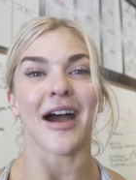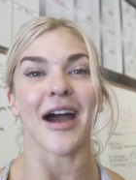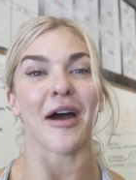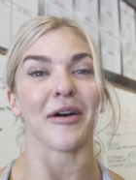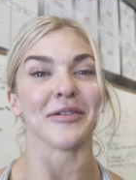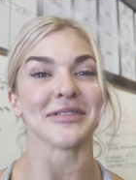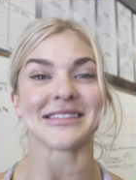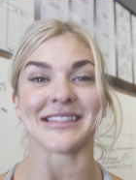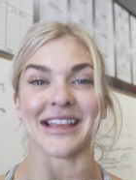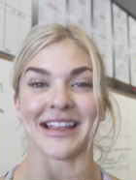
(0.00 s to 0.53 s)

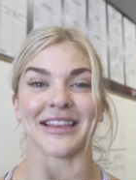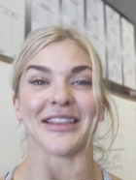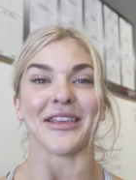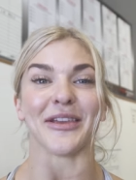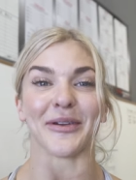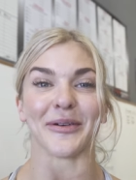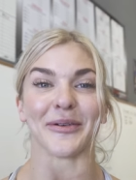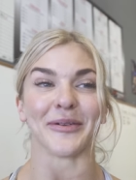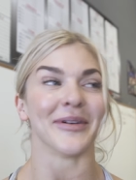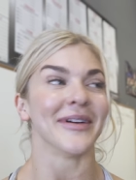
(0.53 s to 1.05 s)
I'll send
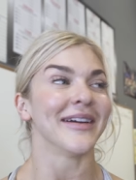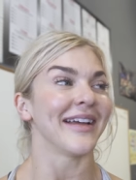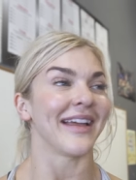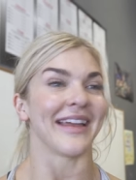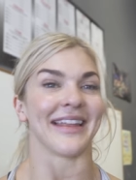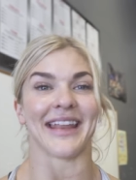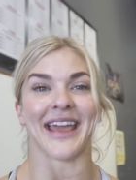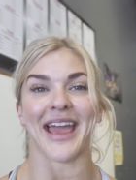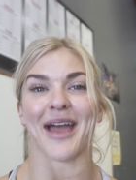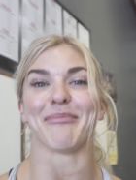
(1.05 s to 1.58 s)
you
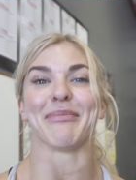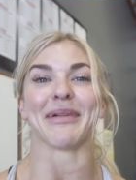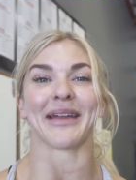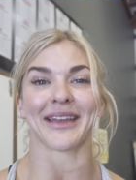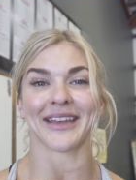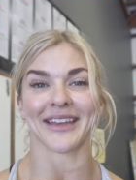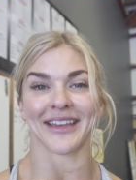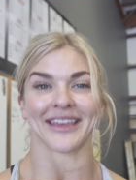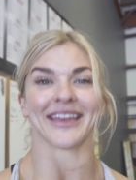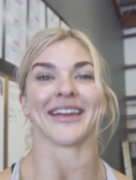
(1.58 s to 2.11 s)
an
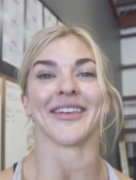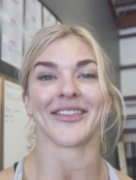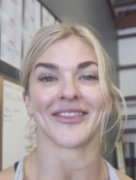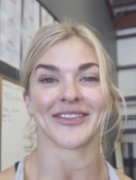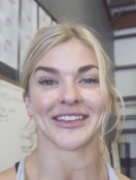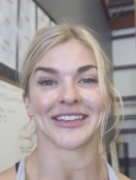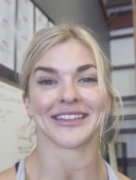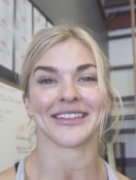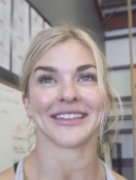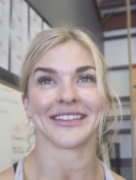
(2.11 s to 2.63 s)
epic
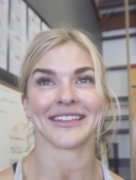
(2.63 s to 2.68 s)
gift.